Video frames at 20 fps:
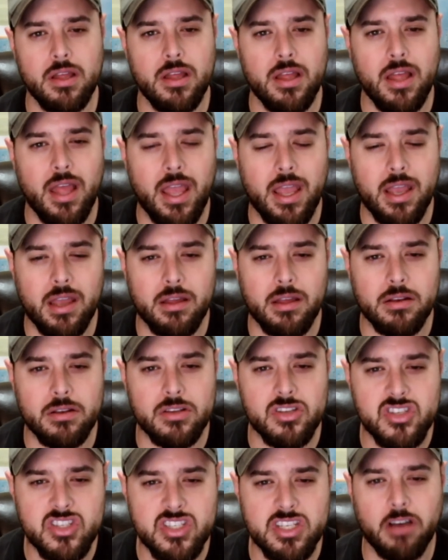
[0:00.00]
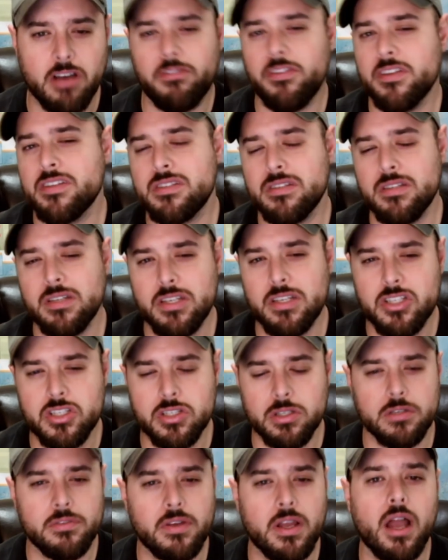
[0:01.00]
and selflessly
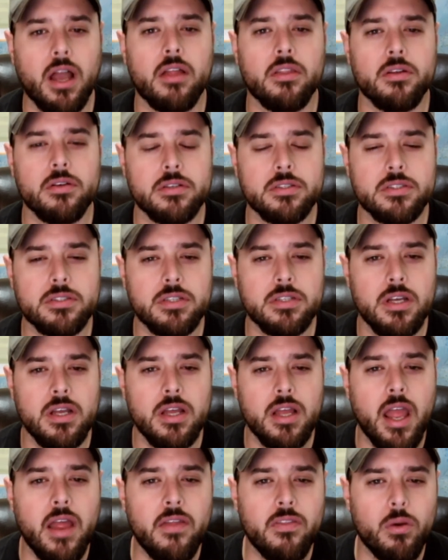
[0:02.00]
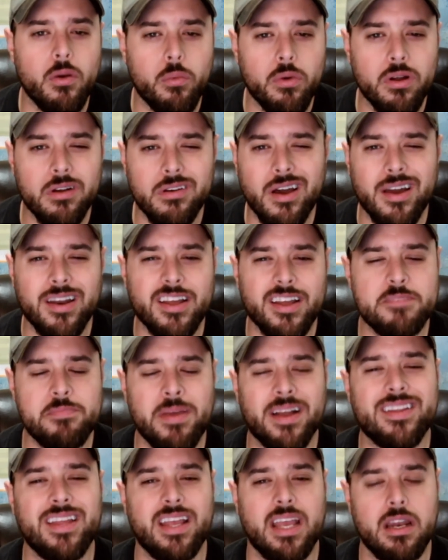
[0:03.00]
serving others, and that we're not
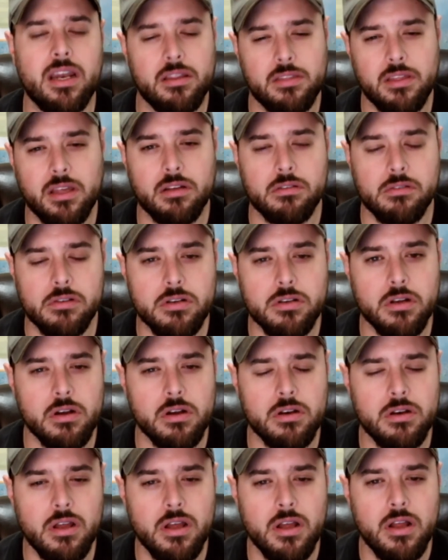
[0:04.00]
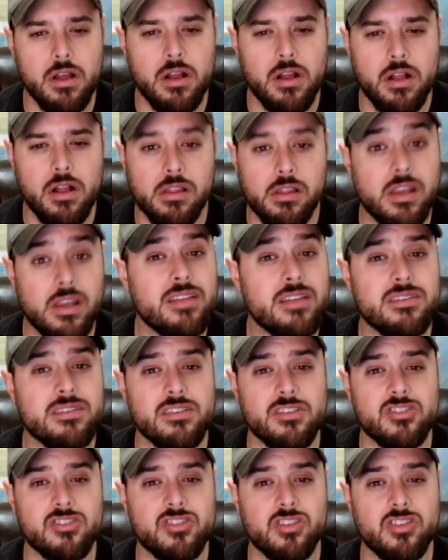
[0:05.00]
expecting anything in return, and that's
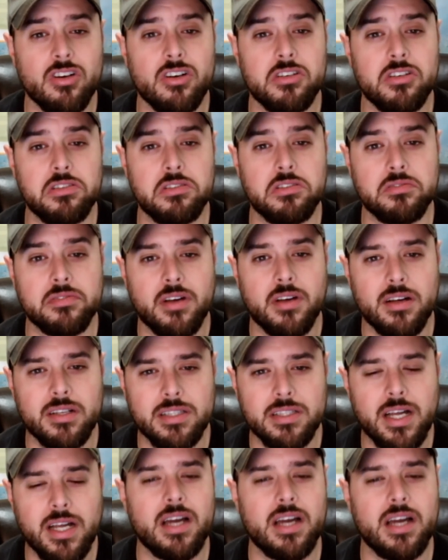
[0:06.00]
going to solve a lot